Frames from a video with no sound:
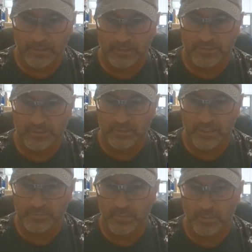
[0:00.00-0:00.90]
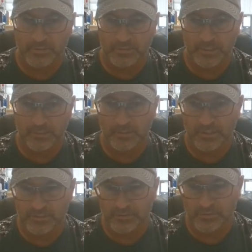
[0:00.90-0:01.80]
Okay, the sealer has bubbles in
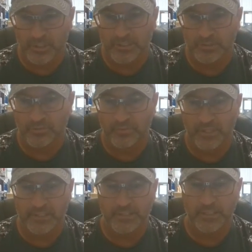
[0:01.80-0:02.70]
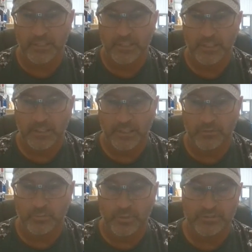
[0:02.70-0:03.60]
it because it's drying so fast,
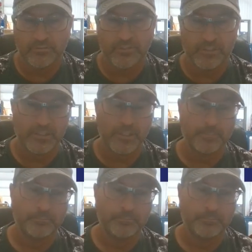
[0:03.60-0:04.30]
and there's ways to fix